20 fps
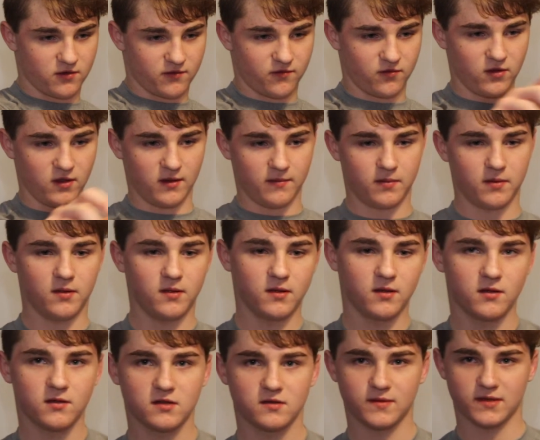or flip,
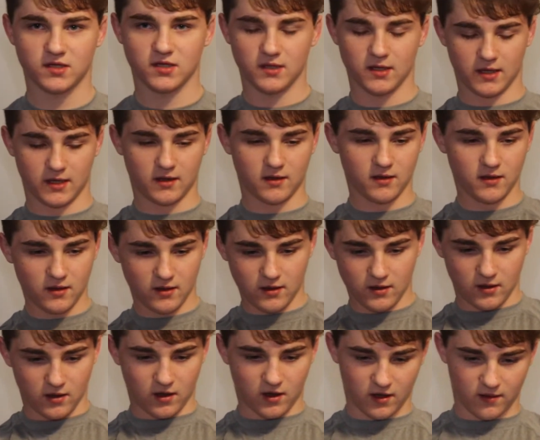especially like
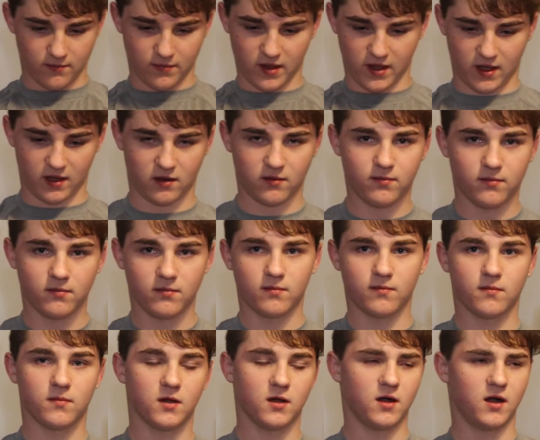on a bank.
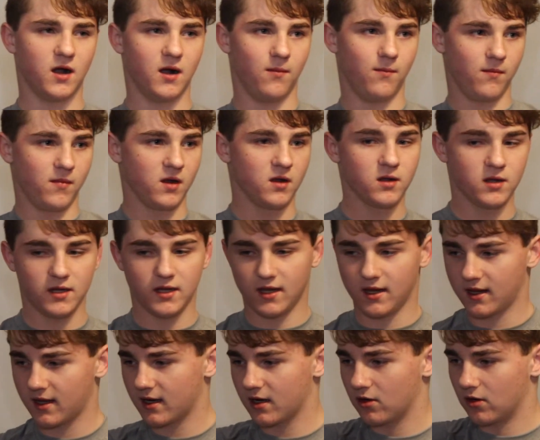Um, you
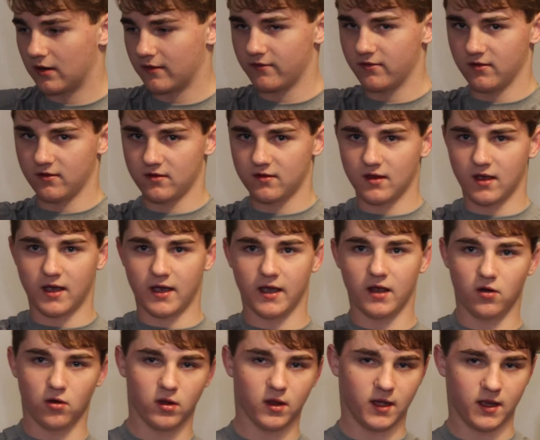can kind of go off the
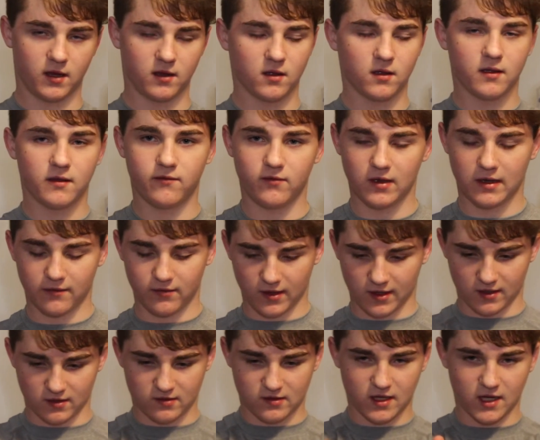side or like if you have
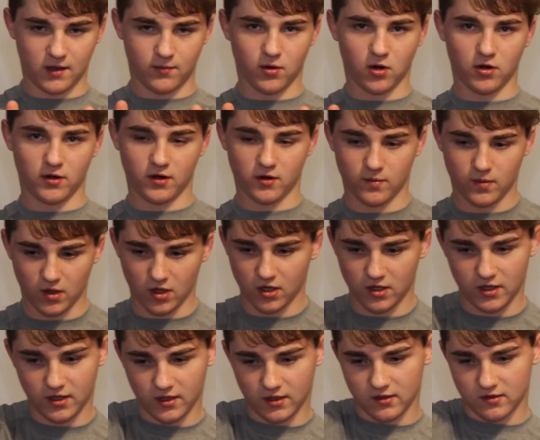like a skinny part in your
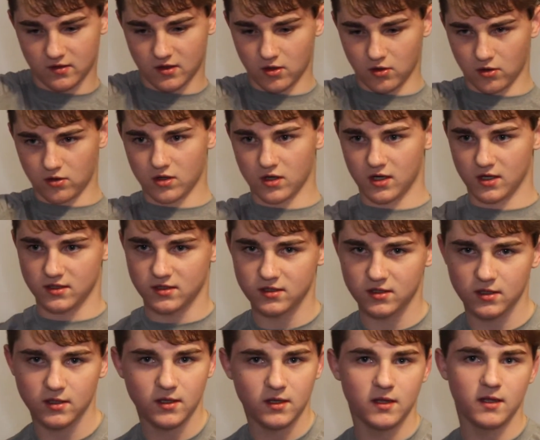pond, you can just go across
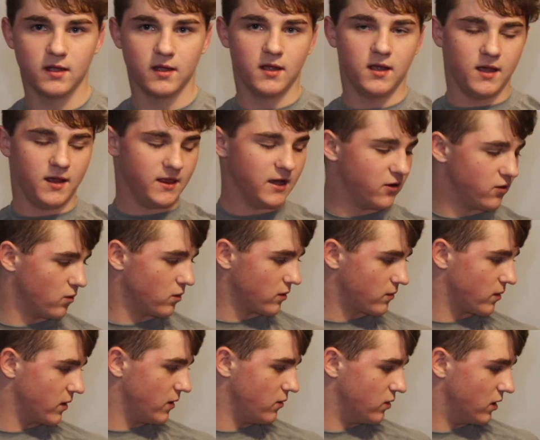and that would work
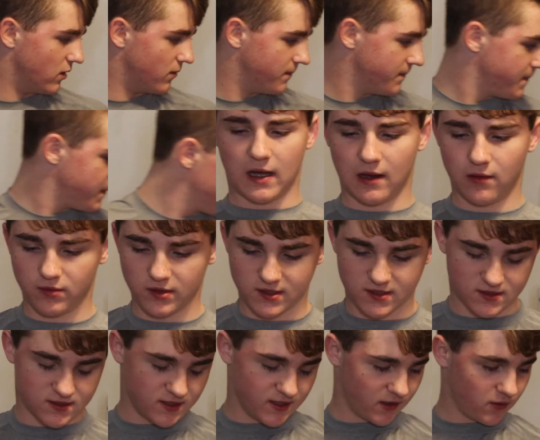pretty well. I would
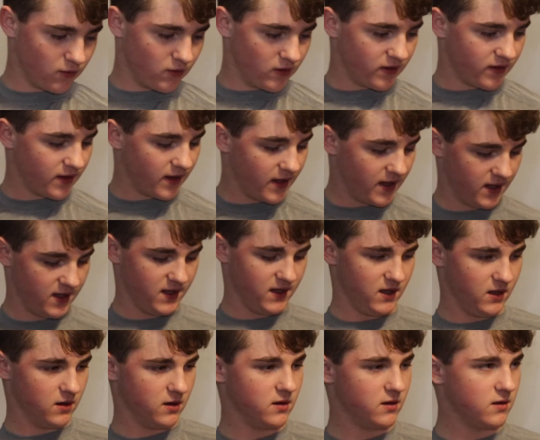stick with
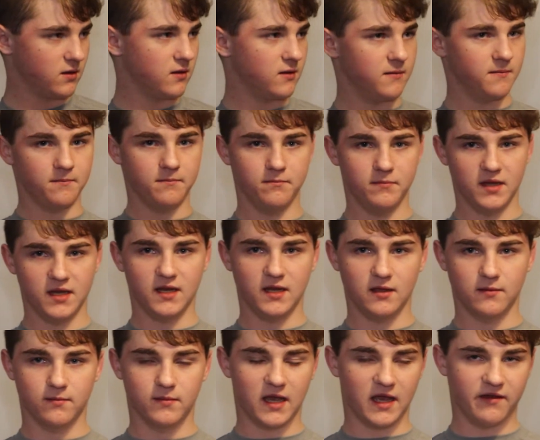a
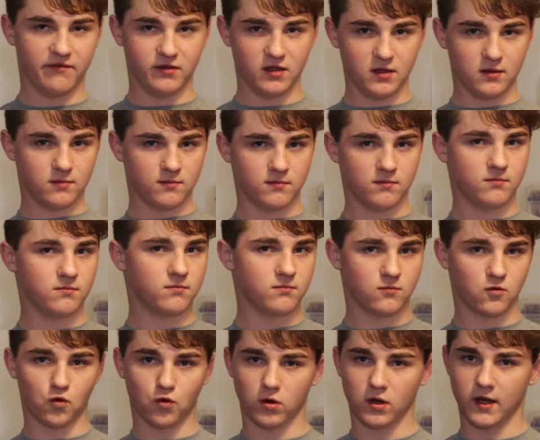medium heavy
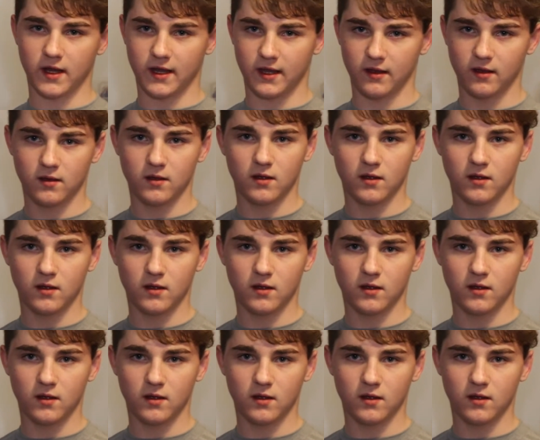or a